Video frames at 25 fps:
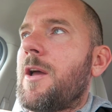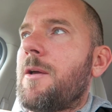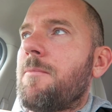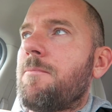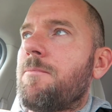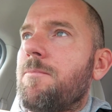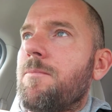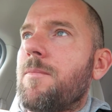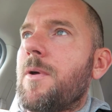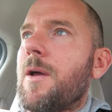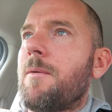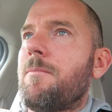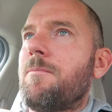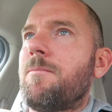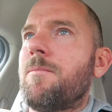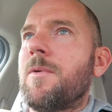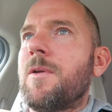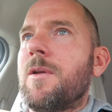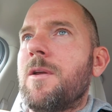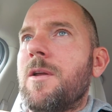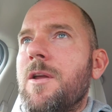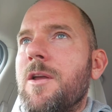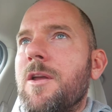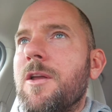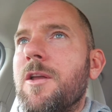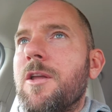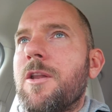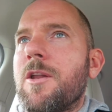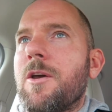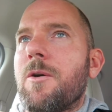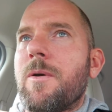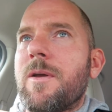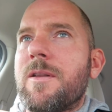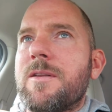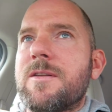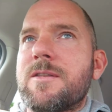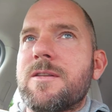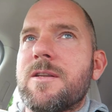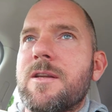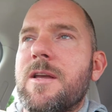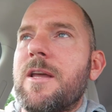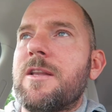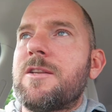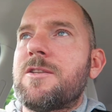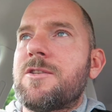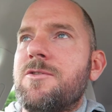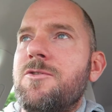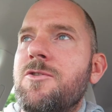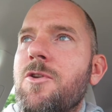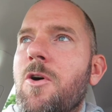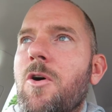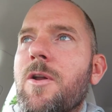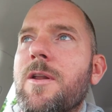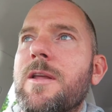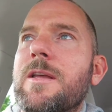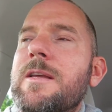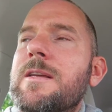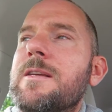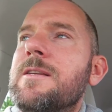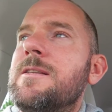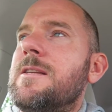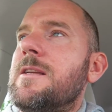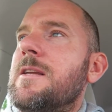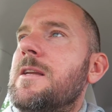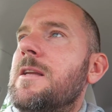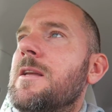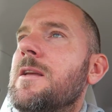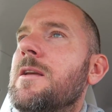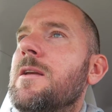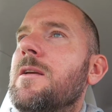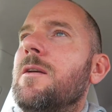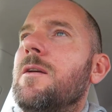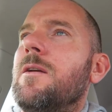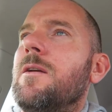It's not easy,